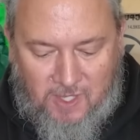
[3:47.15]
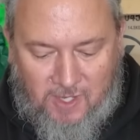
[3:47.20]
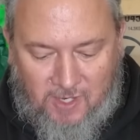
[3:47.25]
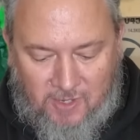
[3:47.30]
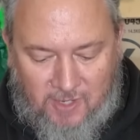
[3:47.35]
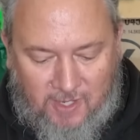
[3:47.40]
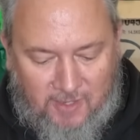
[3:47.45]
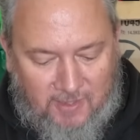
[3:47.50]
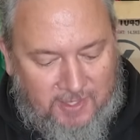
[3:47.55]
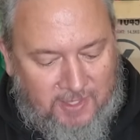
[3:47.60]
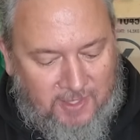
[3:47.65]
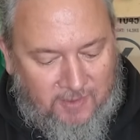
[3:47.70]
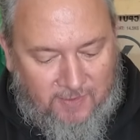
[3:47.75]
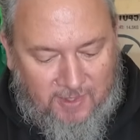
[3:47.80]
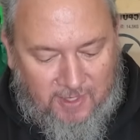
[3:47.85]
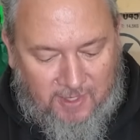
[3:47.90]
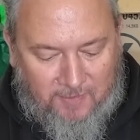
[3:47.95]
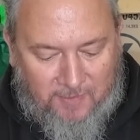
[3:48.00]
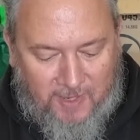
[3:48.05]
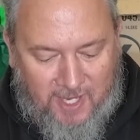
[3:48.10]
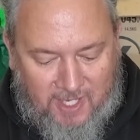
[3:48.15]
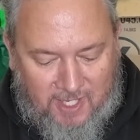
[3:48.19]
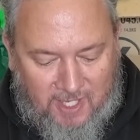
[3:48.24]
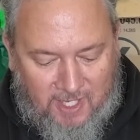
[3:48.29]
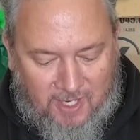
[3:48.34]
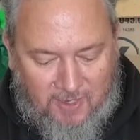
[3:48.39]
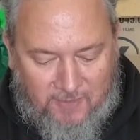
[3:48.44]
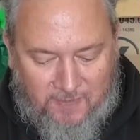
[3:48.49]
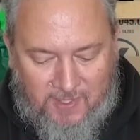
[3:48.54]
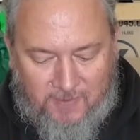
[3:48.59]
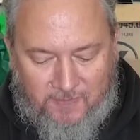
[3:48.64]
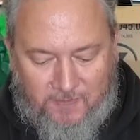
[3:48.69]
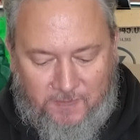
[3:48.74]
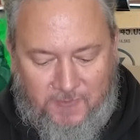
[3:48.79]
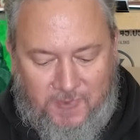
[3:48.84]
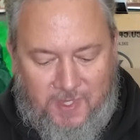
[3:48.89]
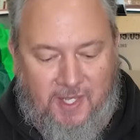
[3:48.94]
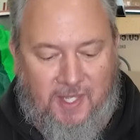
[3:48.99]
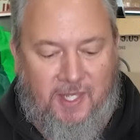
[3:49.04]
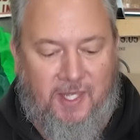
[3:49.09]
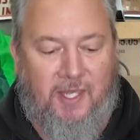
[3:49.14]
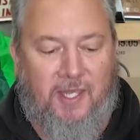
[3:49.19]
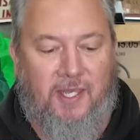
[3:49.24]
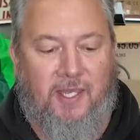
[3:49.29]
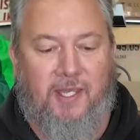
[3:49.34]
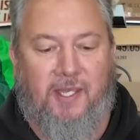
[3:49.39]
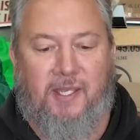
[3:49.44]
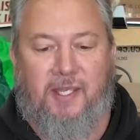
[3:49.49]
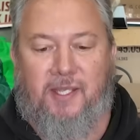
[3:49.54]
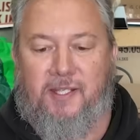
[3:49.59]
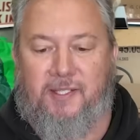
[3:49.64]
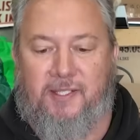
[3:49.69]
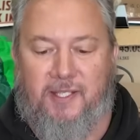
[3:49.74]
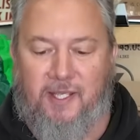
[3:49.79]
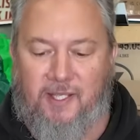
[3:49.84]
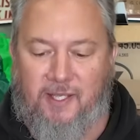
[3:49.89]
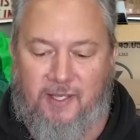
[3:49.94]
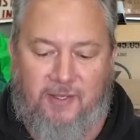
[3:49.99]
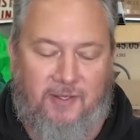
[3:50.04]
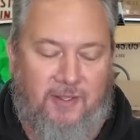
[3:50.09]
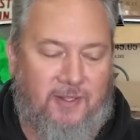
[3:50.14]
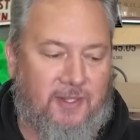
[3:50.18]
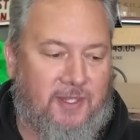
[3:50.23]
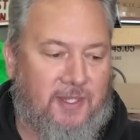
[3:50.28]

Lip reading: All right, so we've got the packet open. So